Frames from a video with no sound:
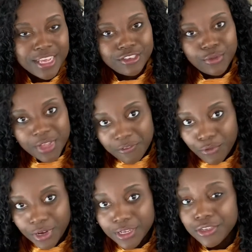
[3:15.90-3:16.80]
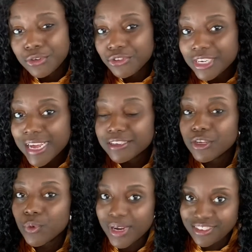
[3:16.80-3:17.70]
So therefore, you should ask a
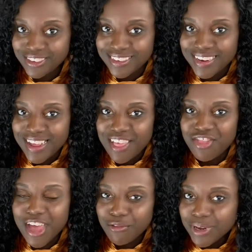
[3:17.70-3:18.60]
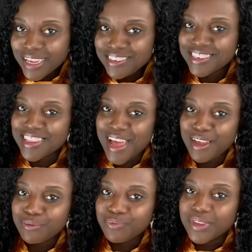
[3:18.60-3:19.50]
question that relates to that.
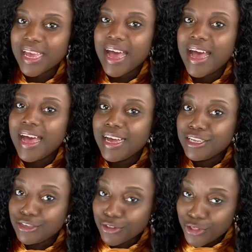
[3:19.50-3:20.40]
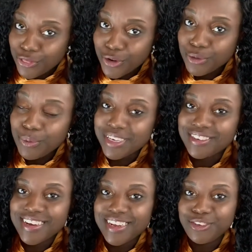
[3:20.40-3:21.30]
So the third
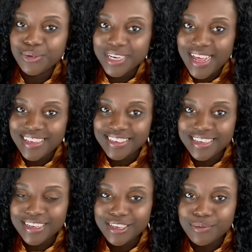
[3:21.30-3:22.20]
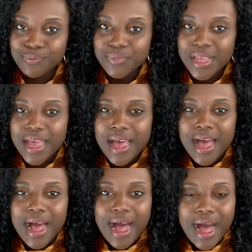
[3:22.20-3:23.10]
question that you can ask is,
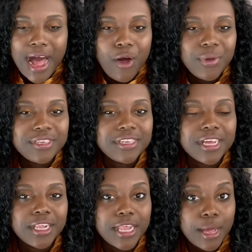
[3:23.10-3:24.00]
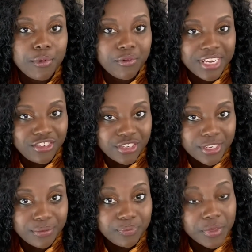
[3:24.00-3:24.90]
how is the
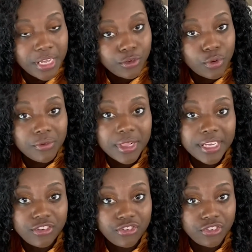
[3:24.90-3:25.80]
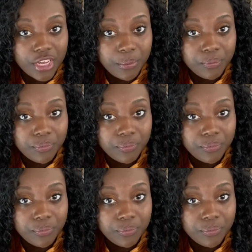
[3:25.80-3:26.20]
collaboration and or relationship,